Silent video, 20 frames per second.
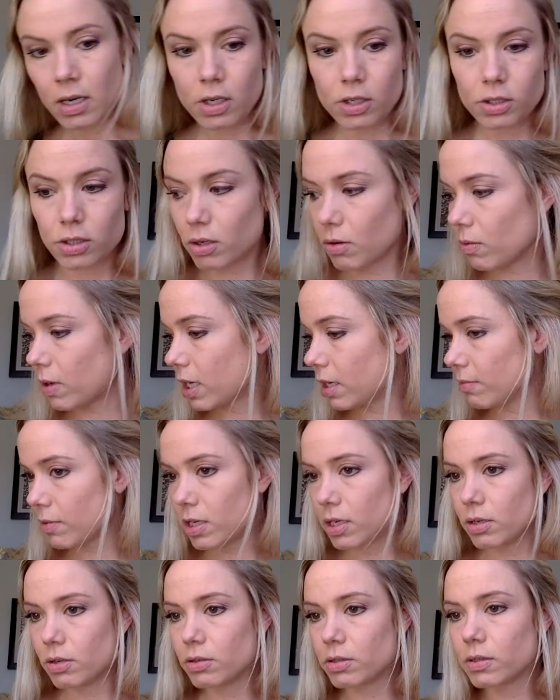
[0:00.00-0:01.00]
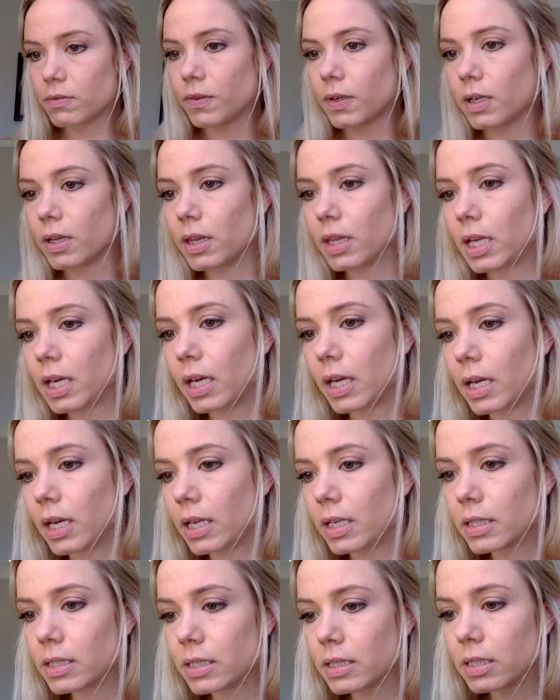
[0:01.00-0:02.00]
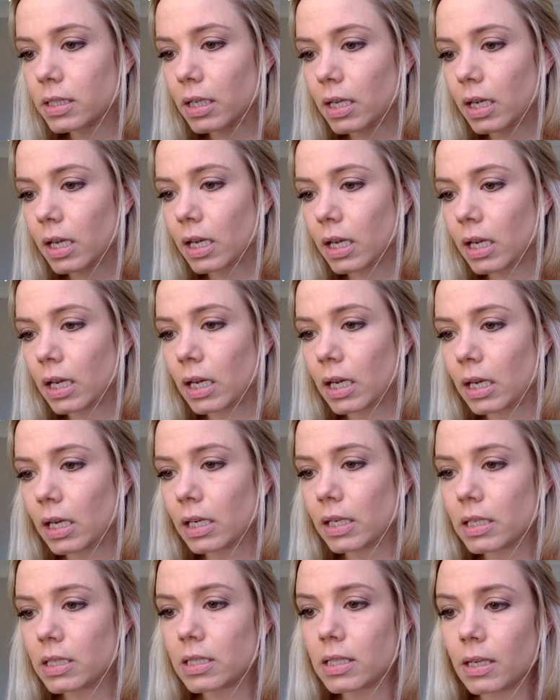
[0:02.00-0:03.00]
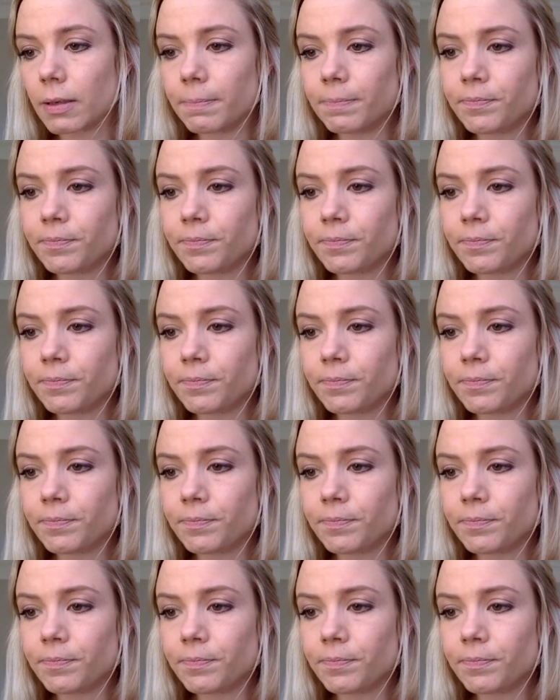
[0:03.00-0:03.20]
So what I'm going to use for this is,